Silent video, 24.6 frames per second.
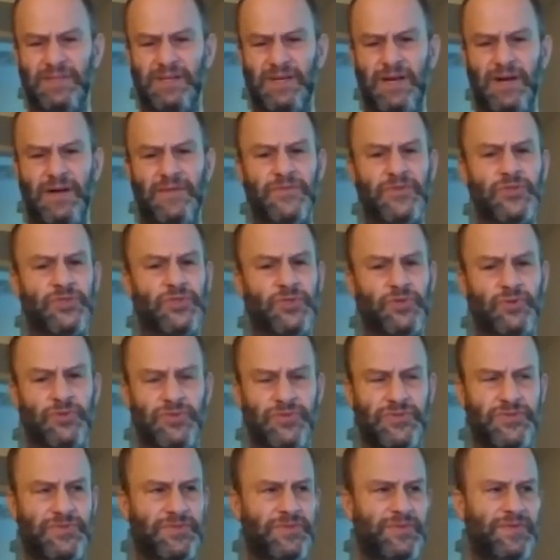of the
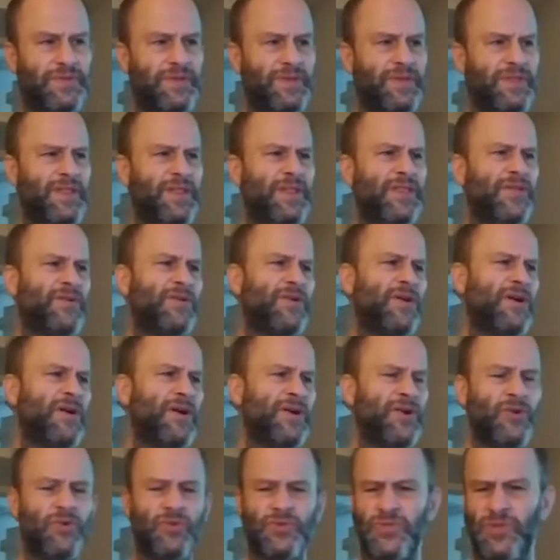truth. There are
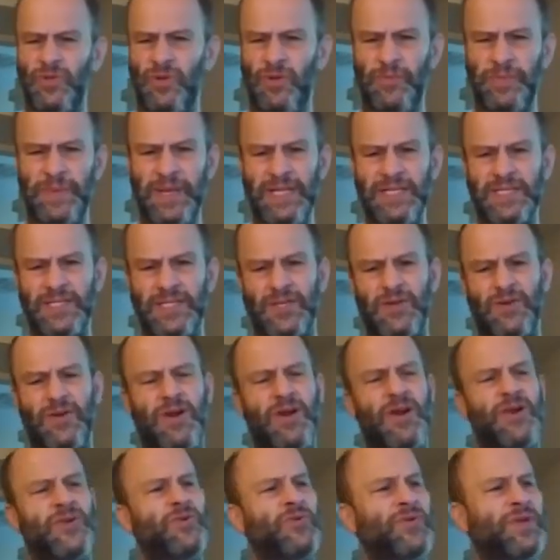no soulmates. There
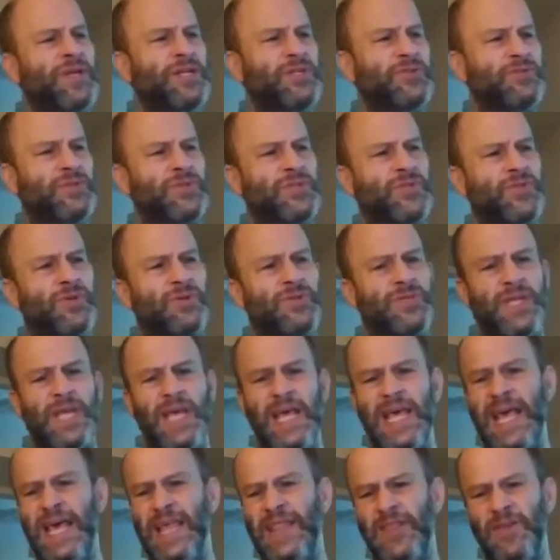are no kindred souls.
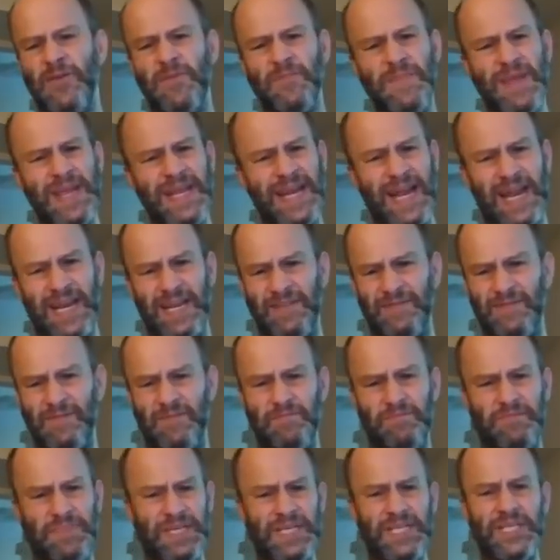There may not even
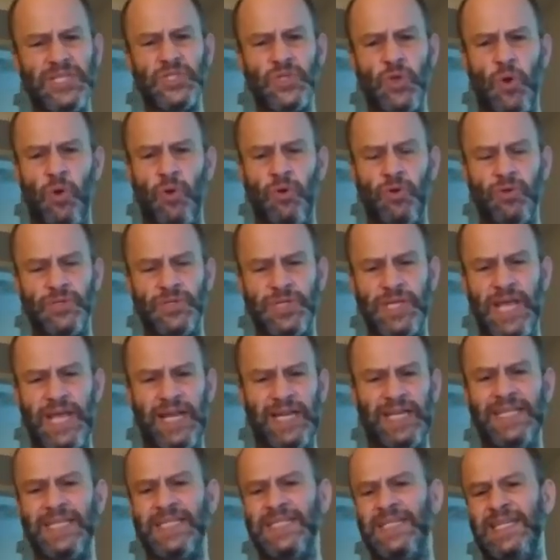be souls,
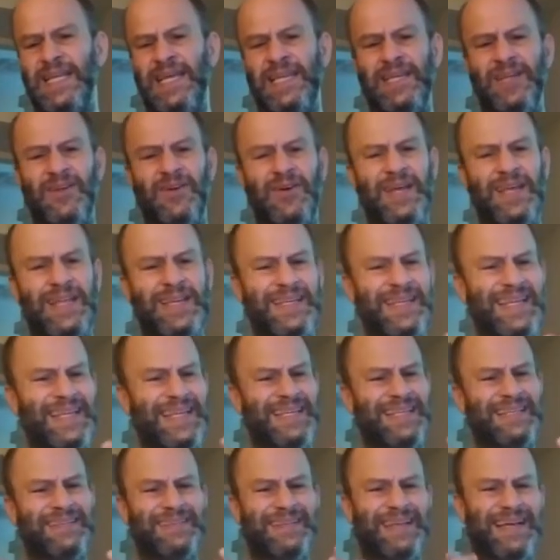at least, you know, and
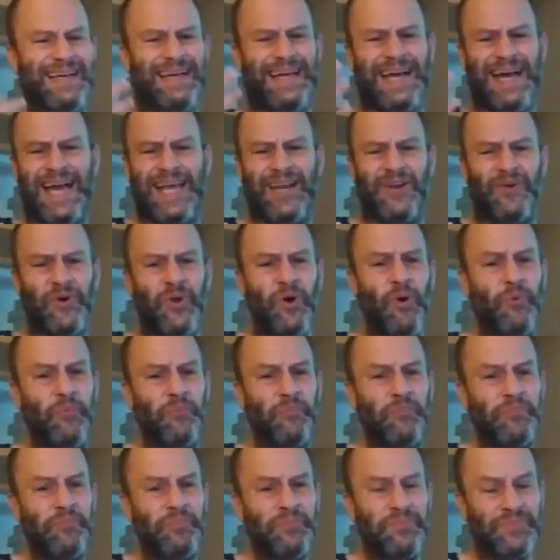I don't know.
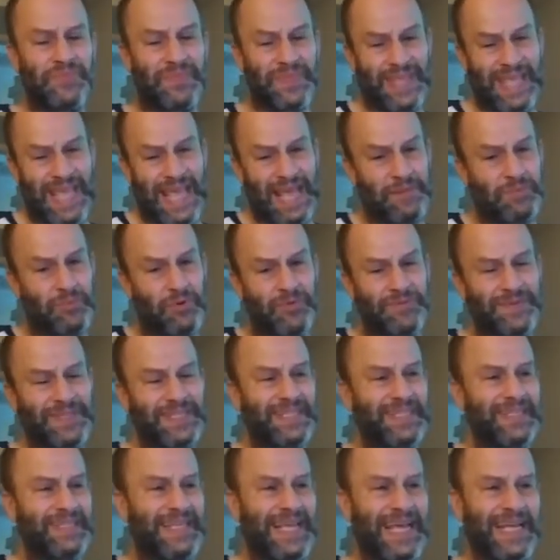Can't prove it.
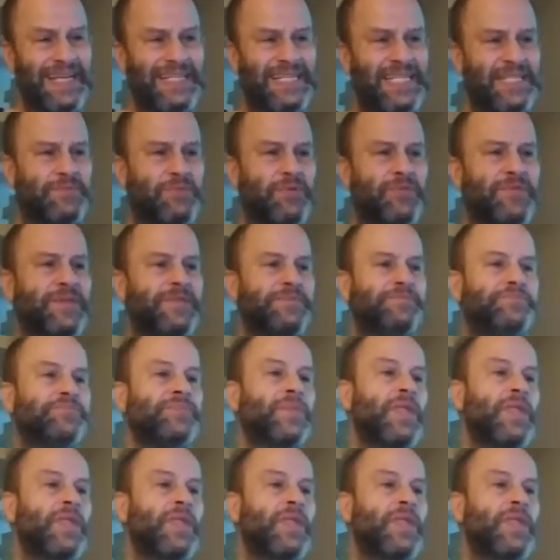Can't disprove it.